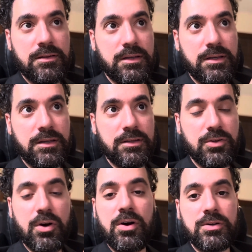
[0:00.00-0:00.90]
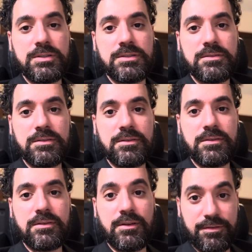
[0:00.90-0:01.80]
the dogs,
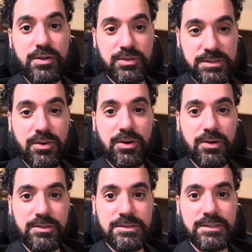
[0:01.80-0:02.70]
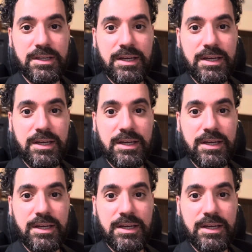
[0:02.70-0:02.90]
the fierce dogs.